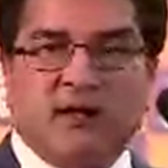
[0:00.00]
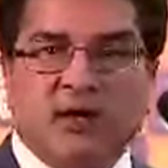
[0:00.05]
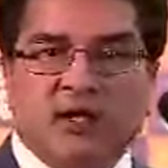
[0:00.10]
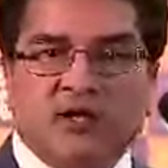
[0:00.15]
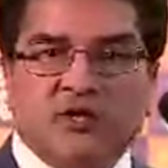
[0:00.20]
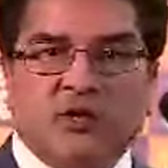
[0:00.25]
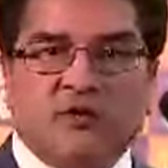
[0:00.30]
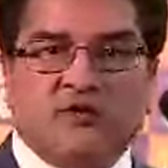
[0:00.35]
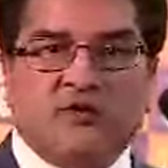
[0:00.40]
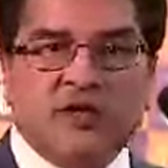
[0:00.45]

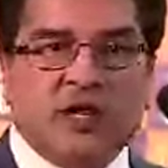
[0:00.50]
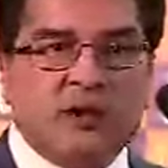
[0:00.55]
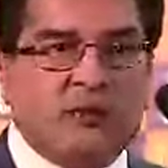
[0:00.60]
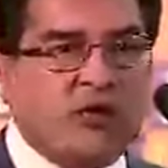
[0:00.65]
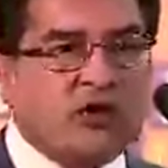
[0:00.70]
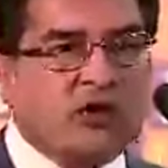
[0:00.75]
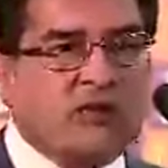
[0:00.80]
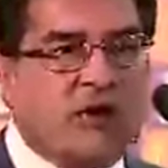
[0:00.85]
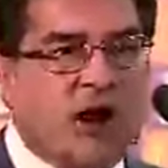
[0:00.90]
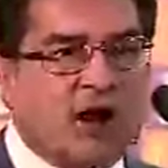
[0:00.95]
your feel
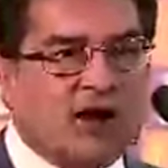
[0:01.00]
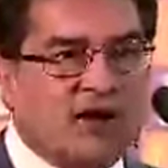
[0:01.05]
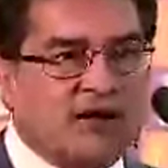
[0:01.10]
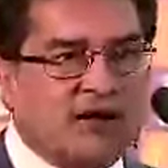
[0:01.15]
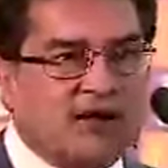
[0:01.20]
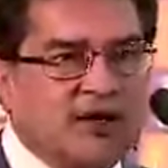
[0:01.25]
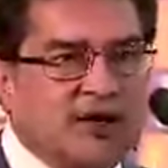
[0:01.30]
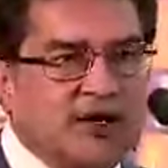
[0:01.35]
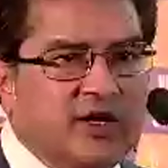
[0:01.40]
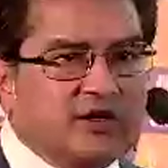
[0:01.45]
about the market.
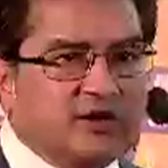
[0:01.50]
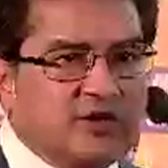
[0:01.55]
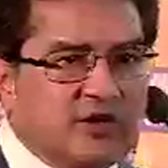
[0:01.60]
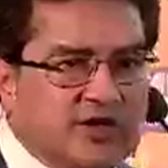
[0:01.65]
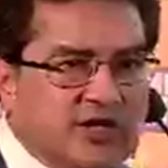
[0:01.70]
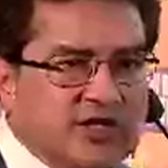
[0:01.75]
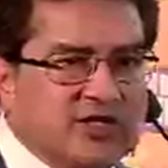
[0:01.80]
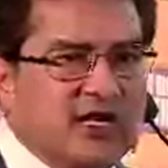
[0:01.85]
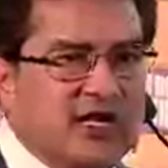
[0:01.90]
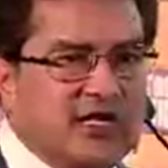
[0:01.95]
So
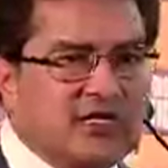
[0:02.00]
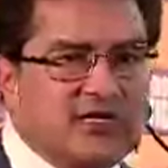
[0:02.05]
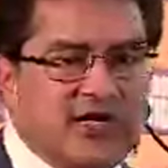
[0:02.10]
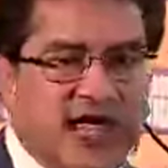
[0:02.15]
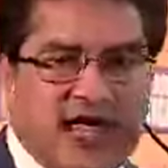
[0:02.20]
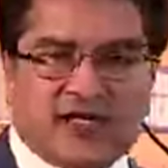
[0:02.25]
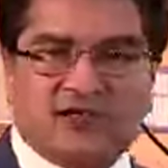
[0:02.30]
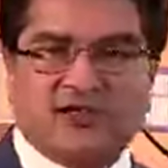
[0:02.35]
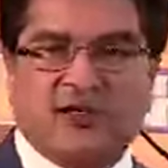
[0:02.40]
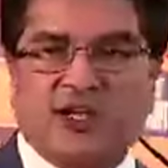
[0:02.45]
this has
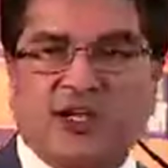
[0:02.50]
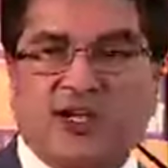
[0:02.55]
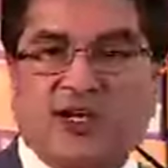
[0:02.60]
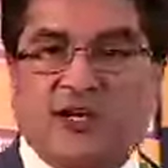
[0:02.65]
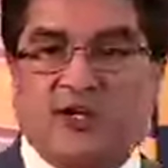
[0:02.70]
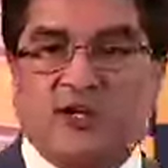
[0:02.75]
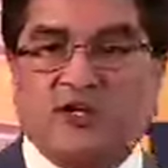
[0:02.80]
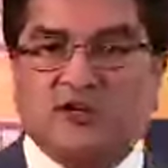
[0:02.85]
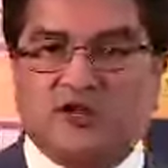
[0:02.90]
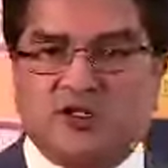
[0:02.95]
actually
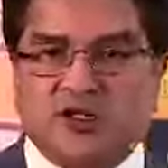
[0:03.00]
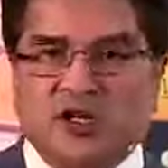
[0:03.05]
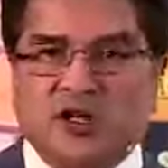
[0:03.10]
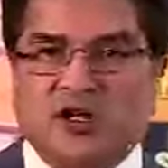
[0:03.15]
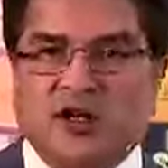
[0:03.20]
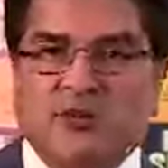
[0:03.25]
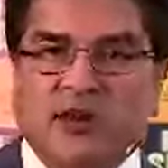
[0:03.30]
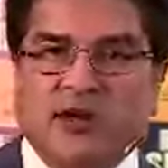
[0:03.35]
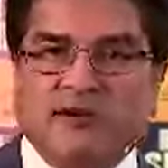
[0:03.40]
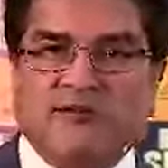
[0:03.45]
reduced
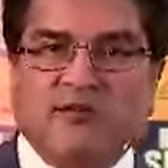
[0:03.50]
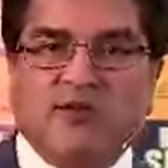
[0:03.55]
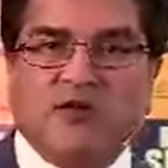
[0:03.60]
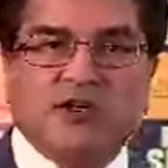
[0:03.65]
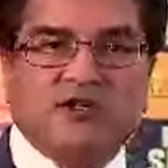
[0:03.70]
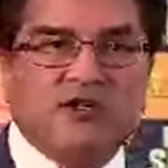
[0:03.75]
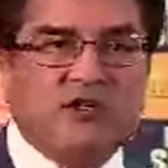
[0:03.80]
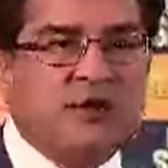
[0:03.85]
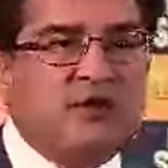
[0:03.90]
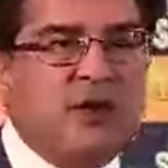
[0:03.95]
my
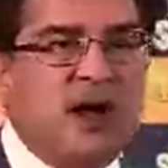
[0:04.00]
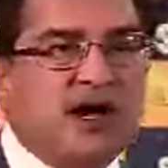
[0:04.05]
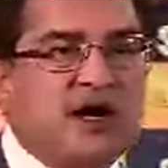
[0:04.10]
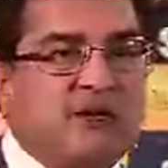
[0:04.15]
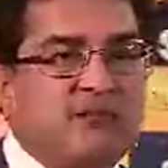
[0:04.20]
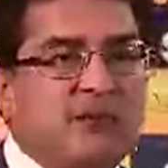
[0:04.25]
focus on the market.